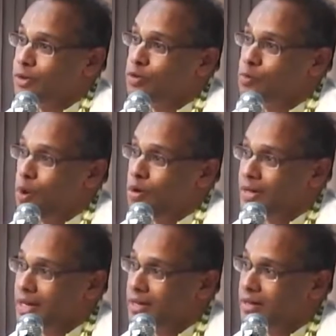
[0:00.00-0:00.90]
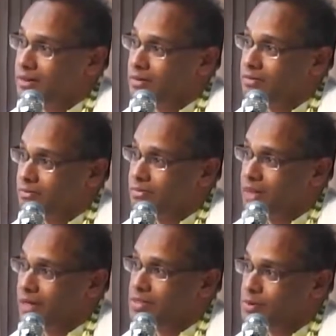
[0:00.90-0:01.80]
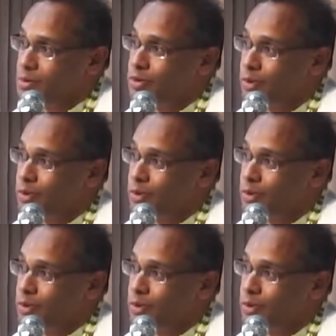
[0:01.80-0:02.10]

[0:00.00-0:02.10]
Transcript: to walk naked as he was